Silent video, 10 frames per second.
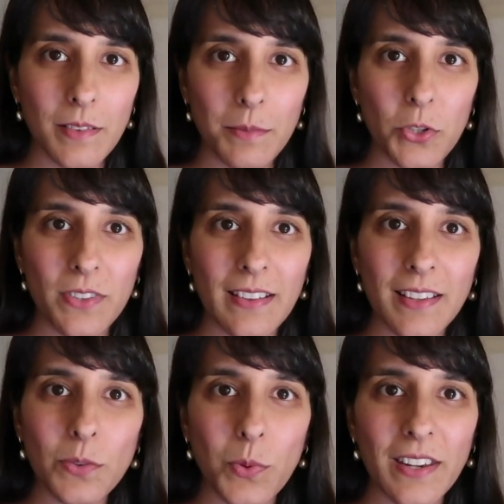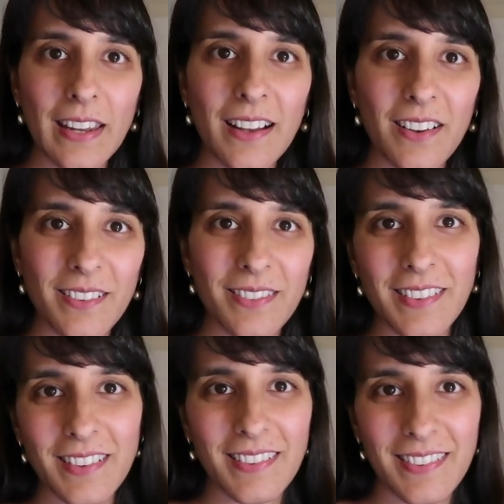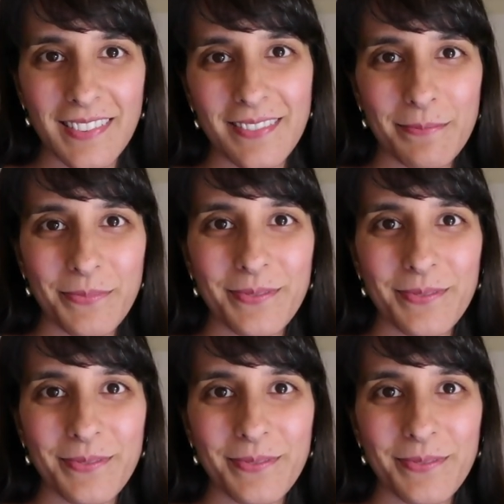am using this one now, this is